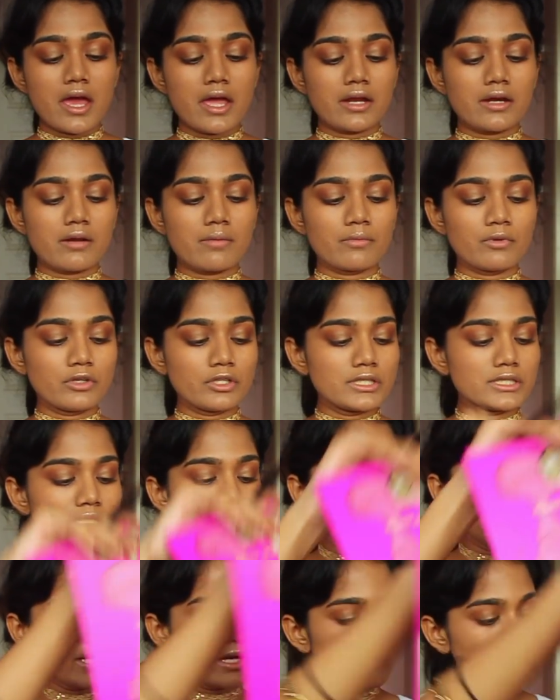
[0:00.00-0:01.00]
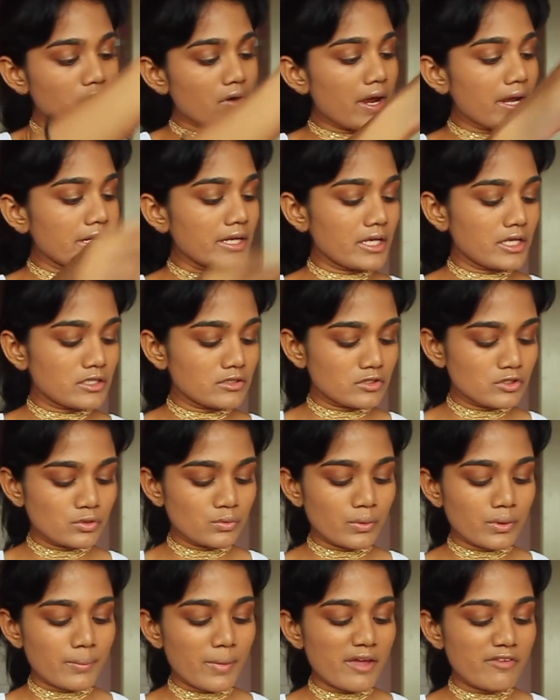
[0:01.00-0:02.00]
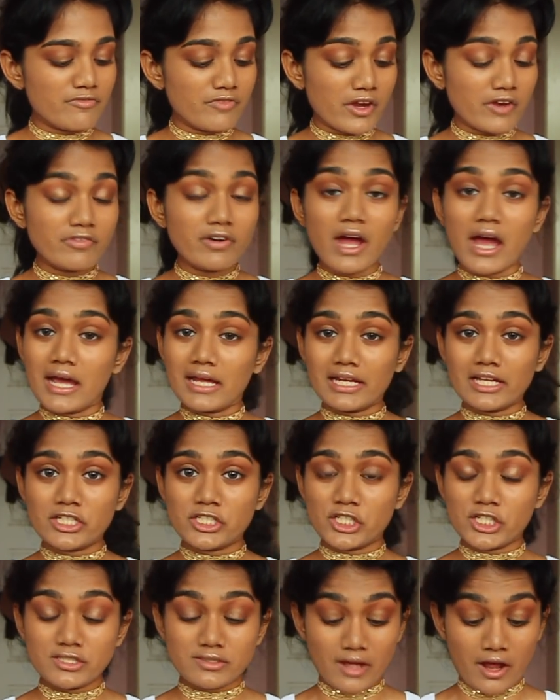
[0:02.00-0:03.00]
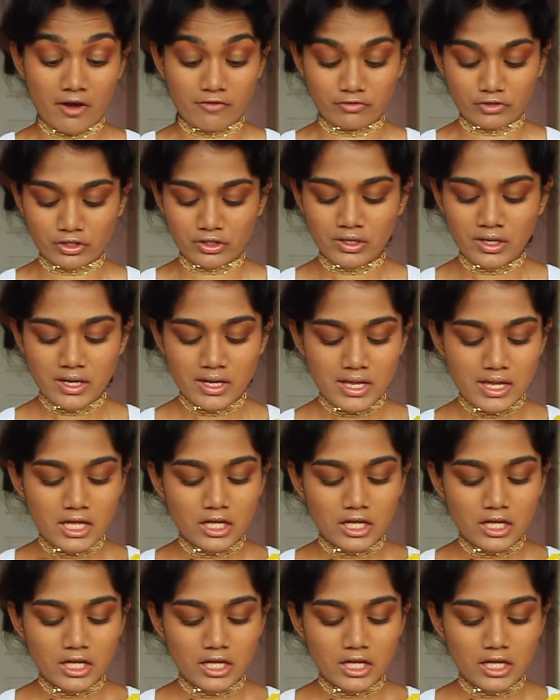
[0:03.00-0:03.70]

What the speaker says: and I'm gonna dig right into one of my favorite highlight shades ever,